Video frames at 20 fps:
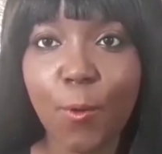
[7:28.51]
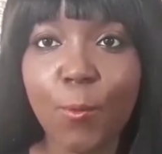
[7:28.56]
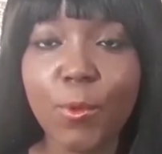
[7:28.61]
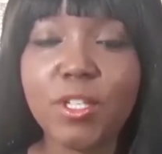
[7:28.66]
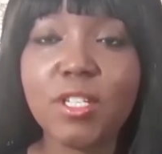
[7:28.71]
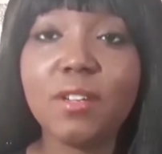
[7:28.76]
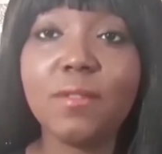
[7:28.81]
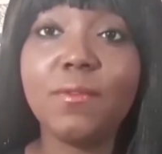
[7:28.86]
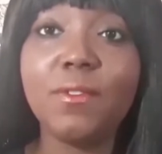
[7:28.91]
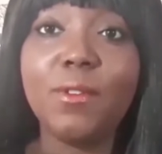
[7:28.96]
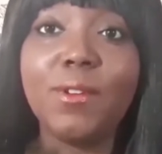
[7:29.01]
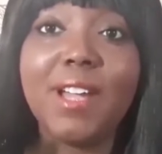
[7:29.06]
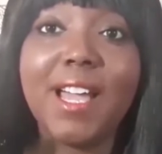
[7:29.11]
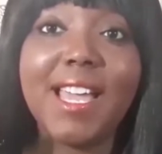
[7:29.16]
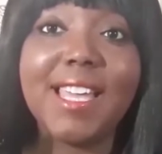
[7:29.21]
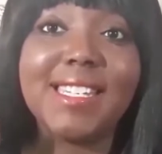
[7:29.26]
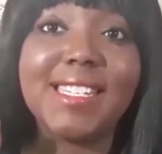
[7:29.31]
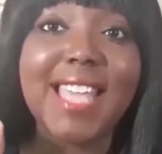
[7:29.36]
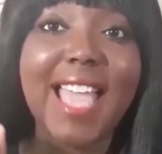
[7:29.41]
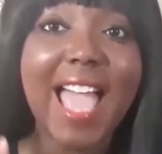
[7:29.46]
which if you
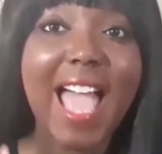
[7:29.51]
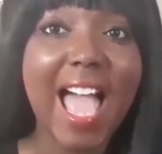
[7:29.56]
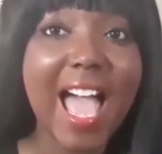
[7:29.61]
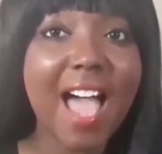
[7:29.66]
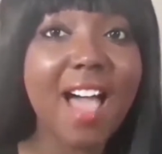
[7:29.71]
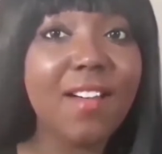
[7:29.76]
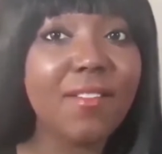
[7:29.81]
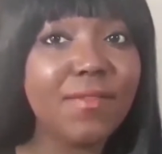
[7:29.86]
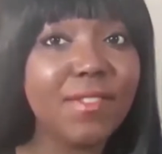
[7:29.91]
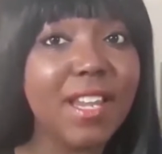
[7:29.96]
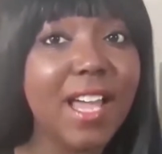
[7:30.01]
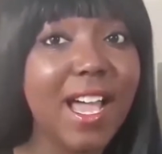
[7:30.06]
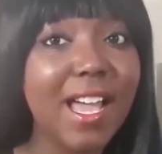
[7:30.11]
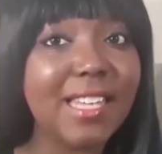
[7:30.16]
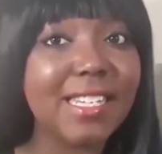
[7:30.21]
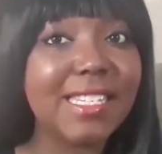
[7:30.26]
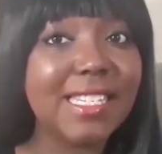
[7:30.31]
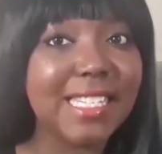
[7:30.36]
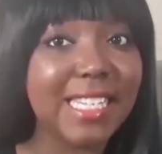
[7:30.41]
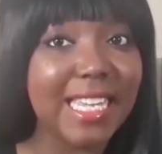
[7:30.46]
guys have not
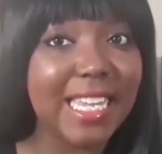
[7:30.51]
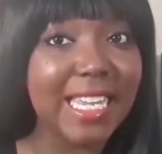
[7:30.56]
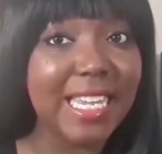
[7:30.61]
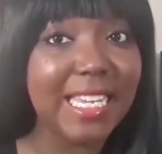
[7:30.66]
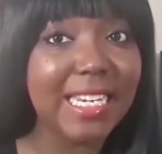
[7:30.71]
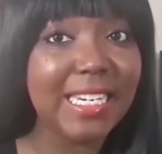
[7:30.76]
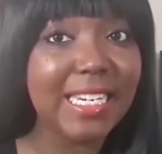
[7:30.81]
seen